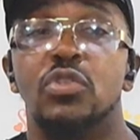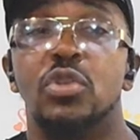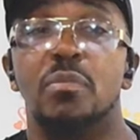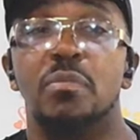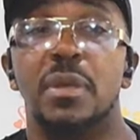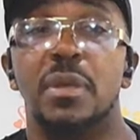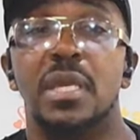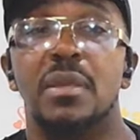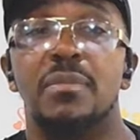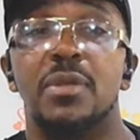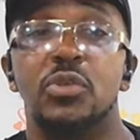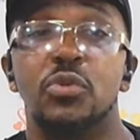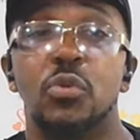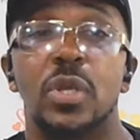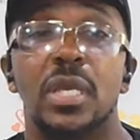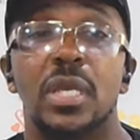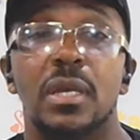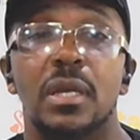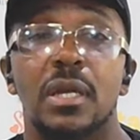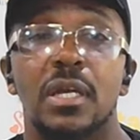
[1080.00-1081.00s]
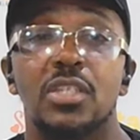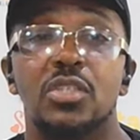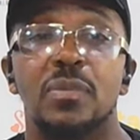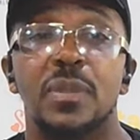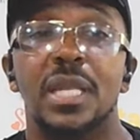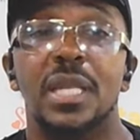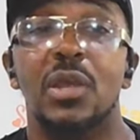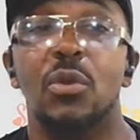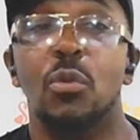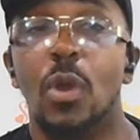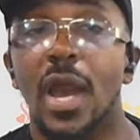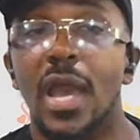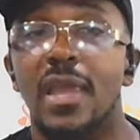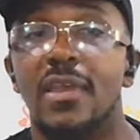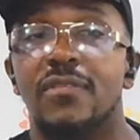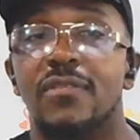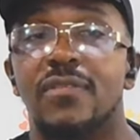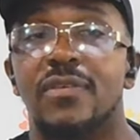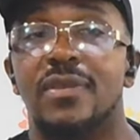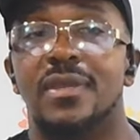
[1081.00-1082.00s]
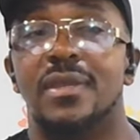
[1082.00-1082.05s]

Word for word: to be between husband and wife.